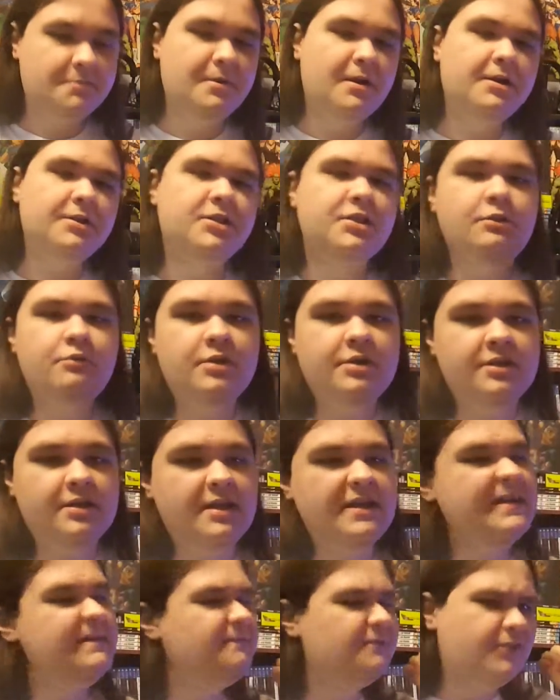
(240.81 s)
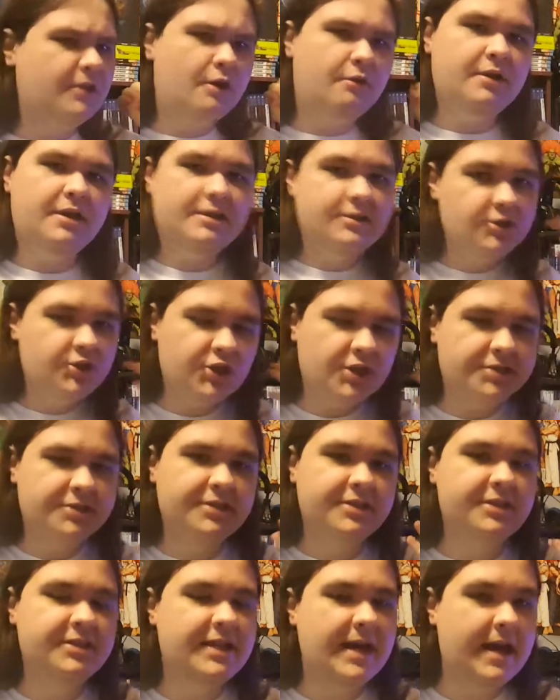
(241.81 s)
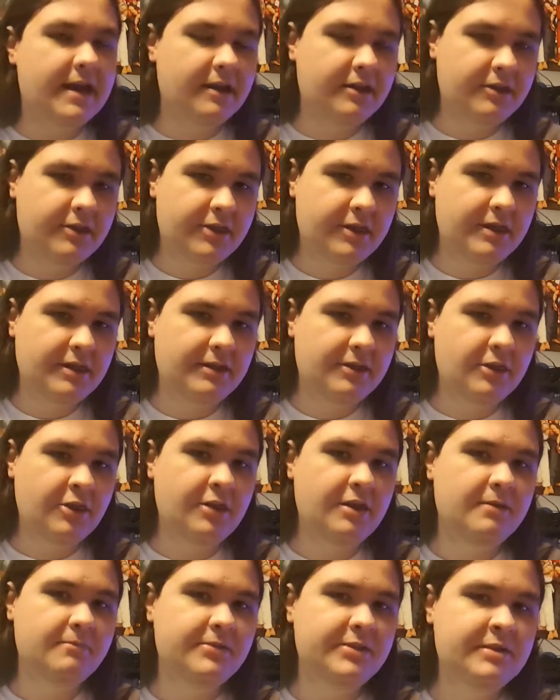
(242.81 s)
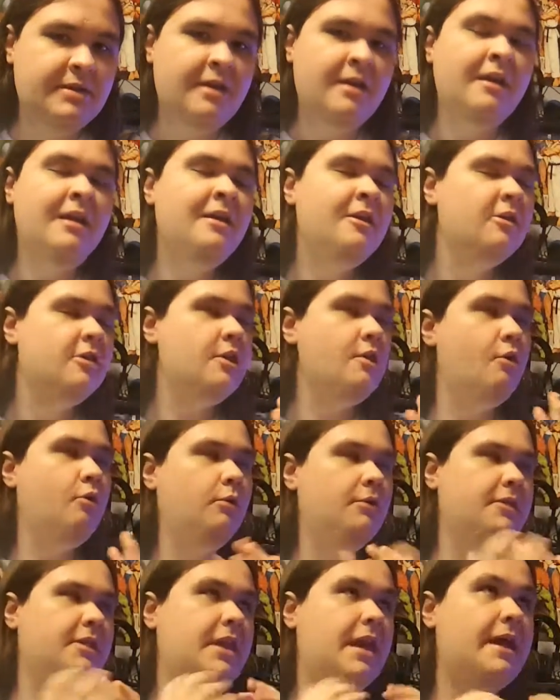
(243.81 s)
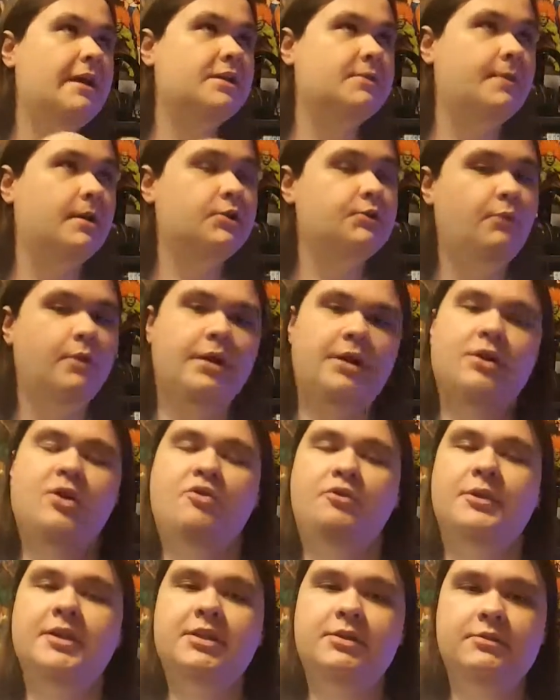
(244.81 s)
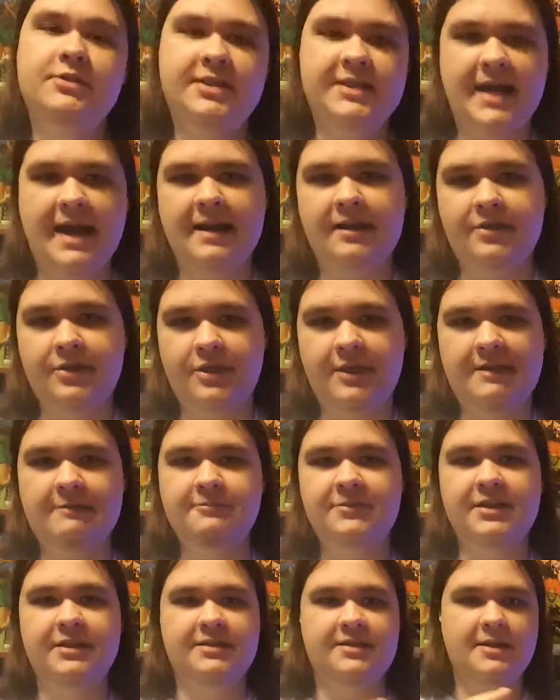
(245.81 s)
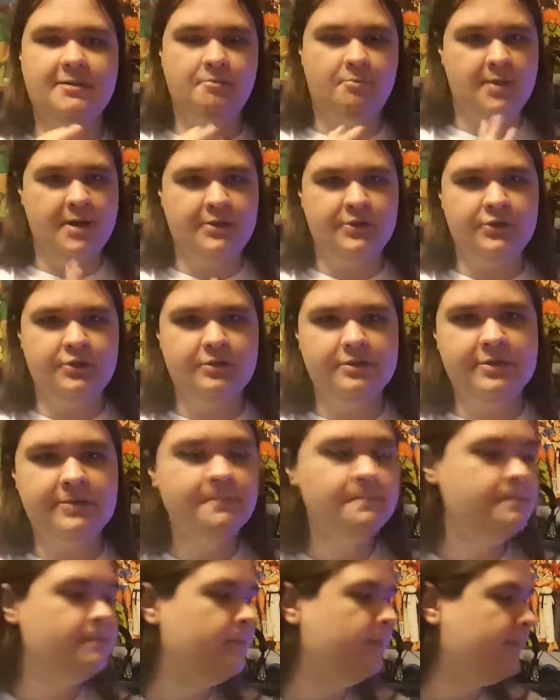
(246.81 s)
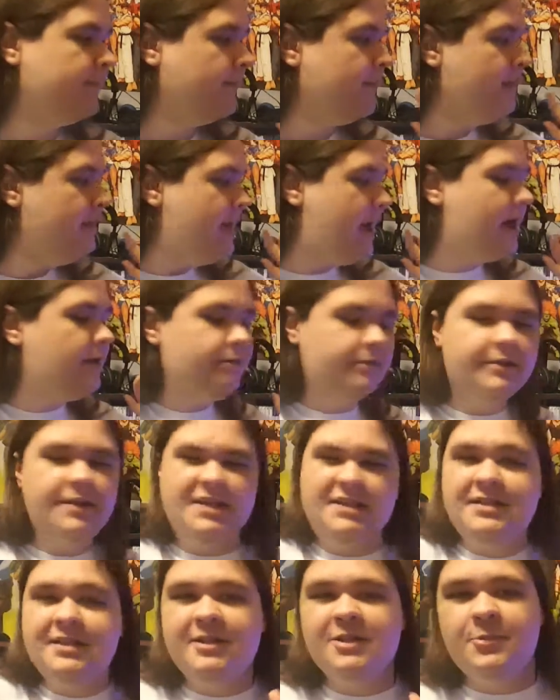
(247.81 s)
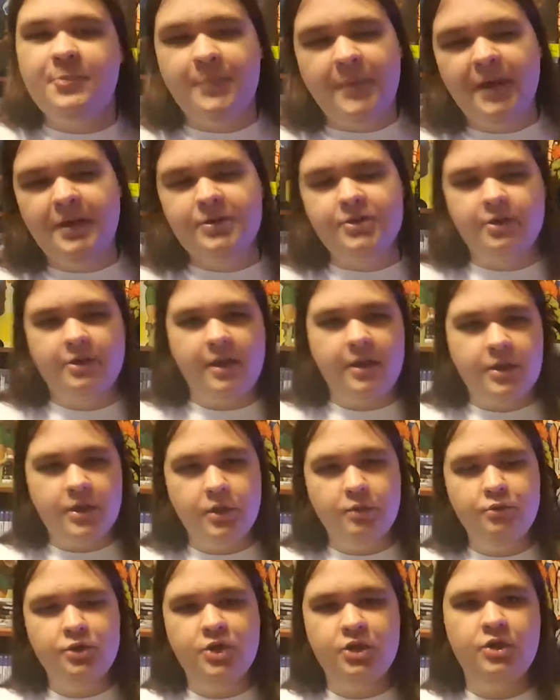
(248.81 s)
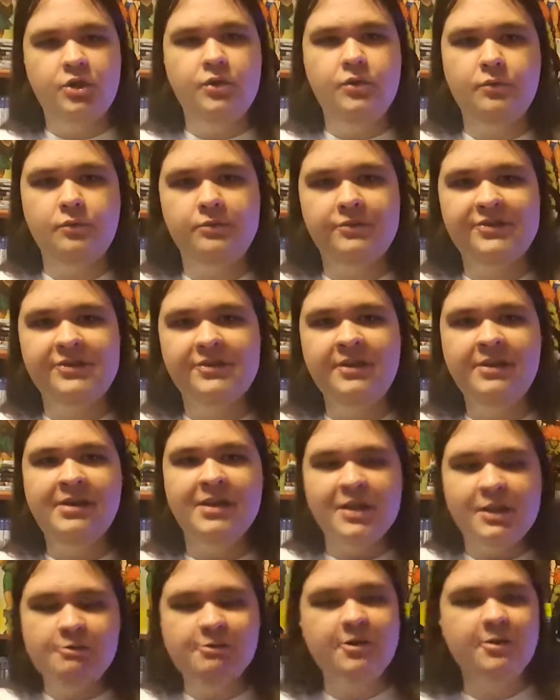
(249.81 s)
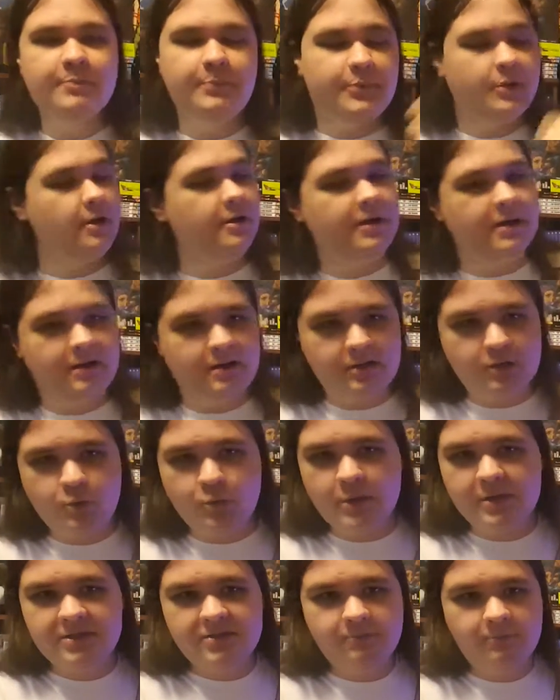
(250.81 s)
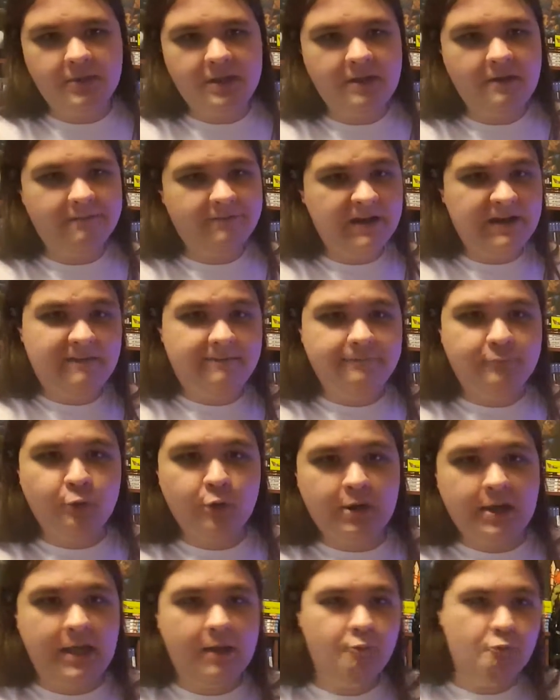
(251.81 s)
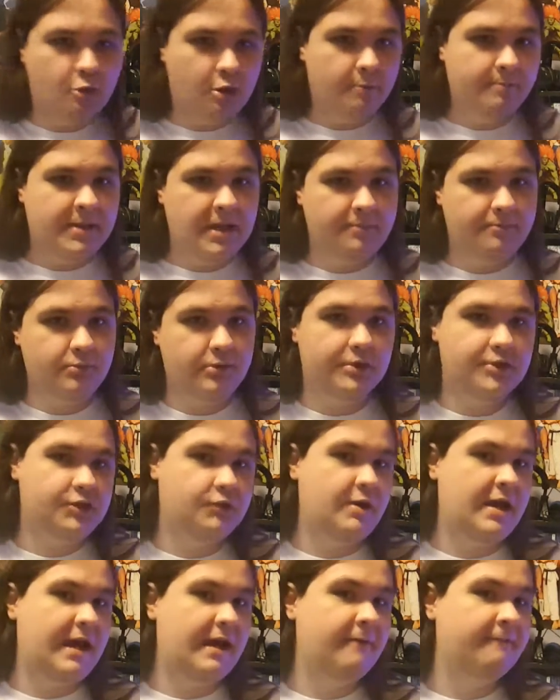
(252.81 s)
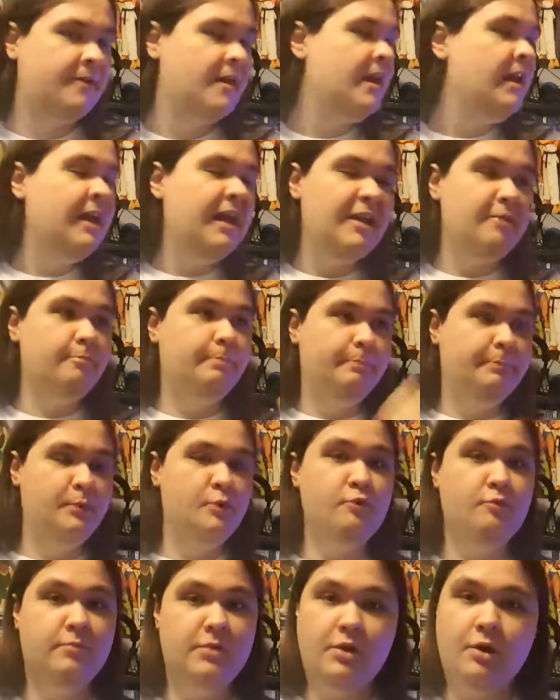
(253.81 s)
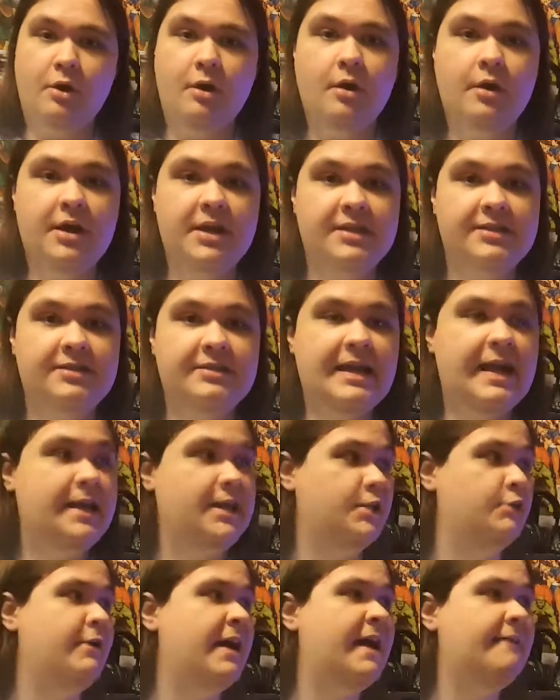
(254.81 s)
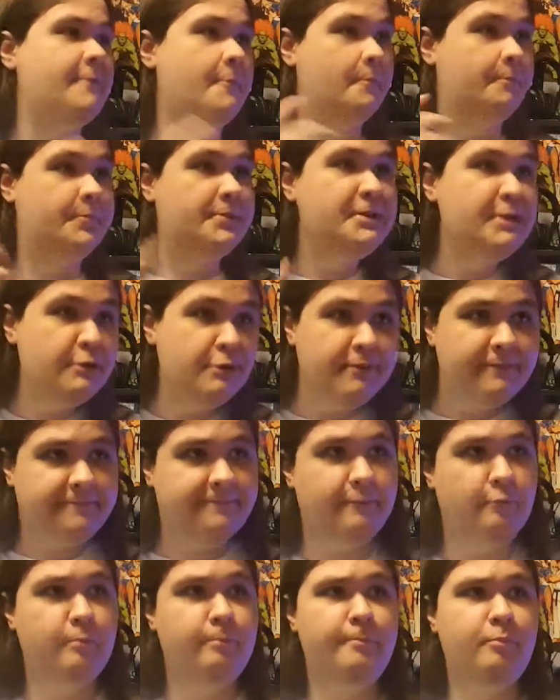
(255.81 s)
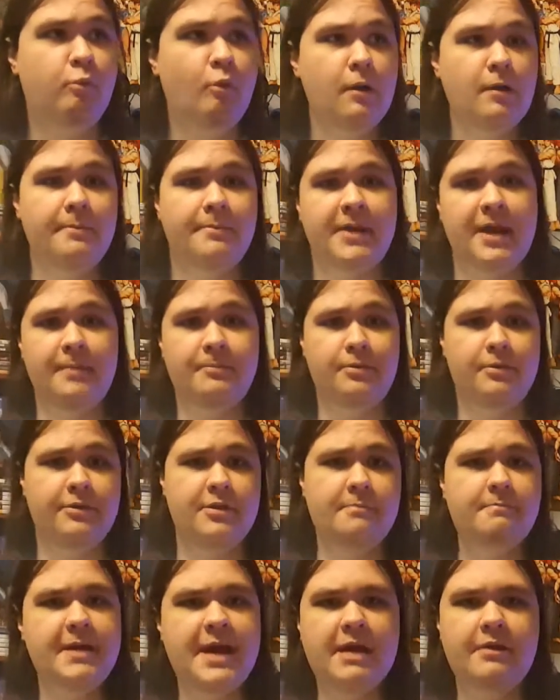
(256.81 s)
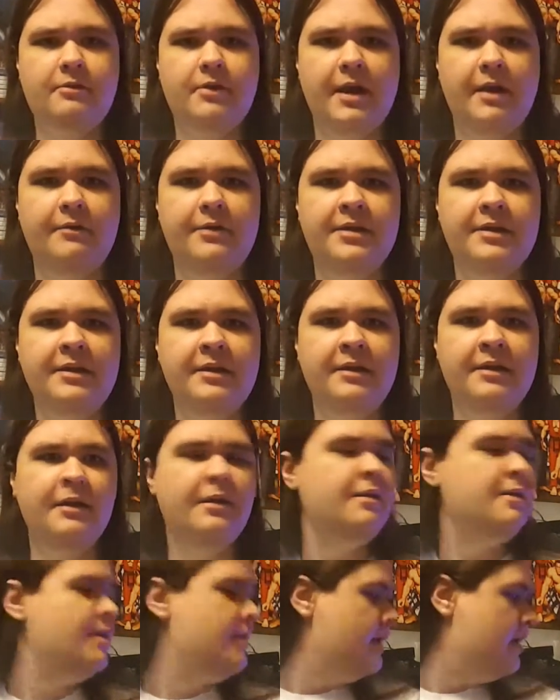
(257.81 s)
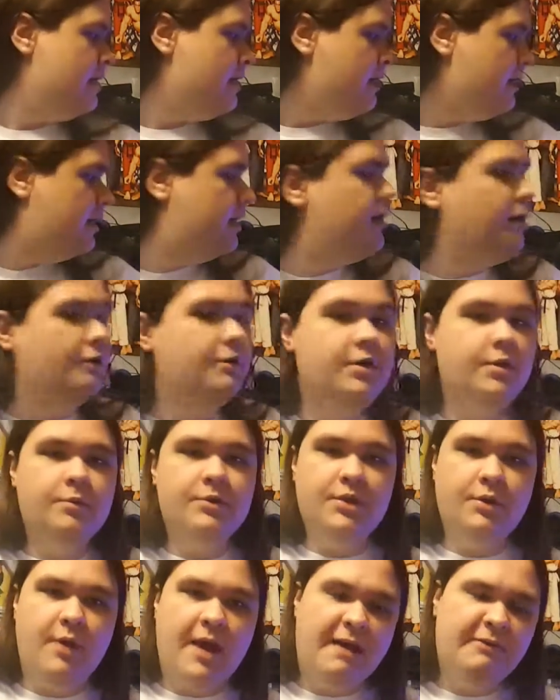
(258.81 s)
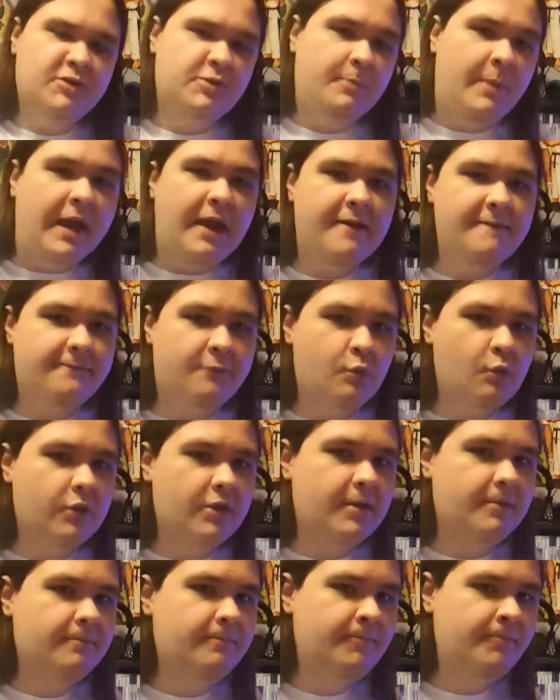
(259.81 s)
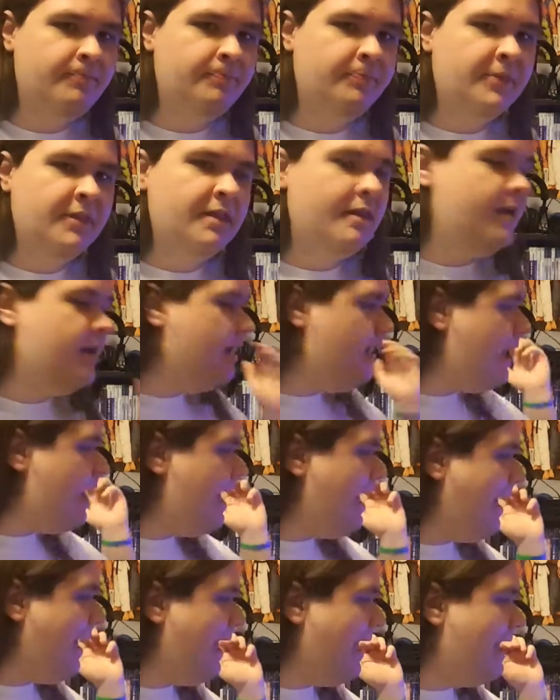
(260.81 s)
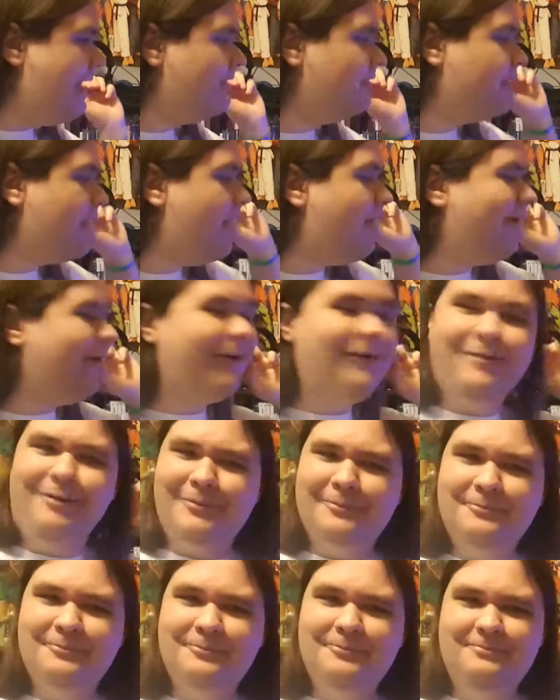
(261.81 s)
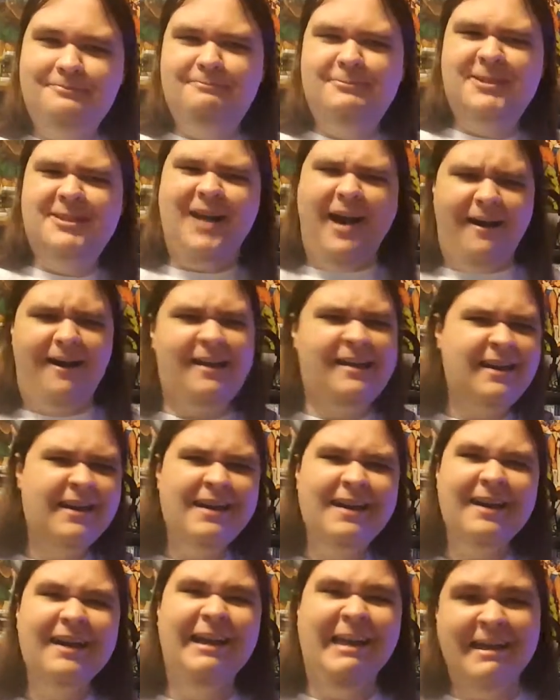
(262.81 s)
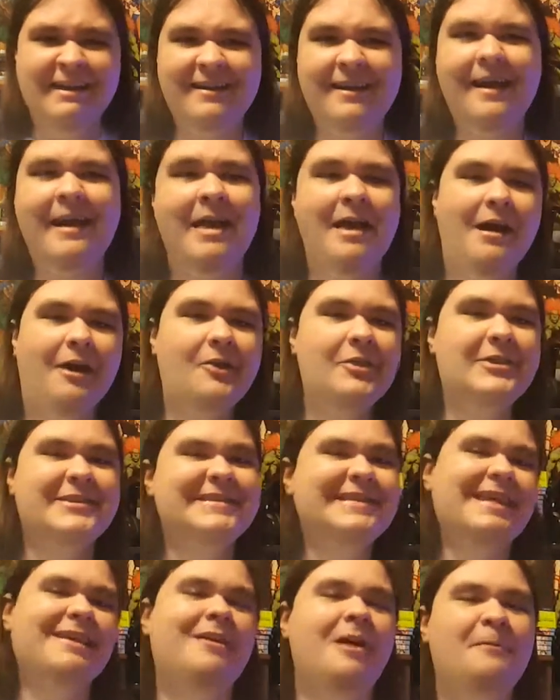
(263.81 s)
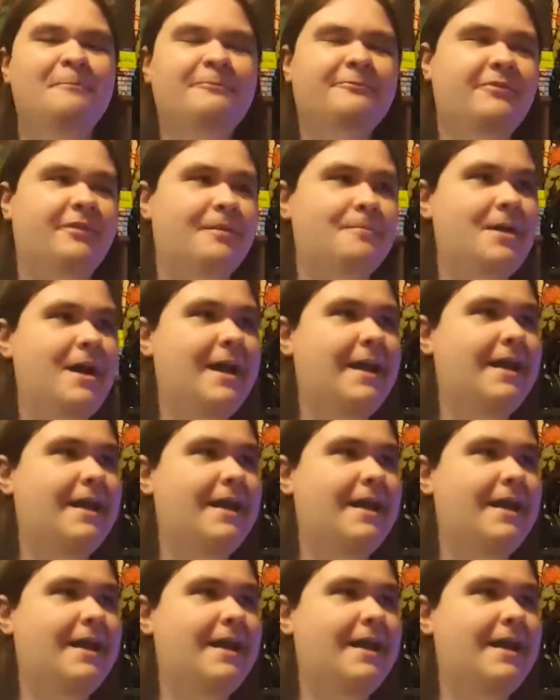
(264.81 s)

because you can, even though it's just static themes, the Xbox One can only do static themes as in pictures. At least it's a picture that you choose. You can plug in a USB of any 4K wallpaper that you have, and boom, you're already set. You have a beautiful wallpaper in the background. Here, you do have to pay for them, and they all suck. unless they come from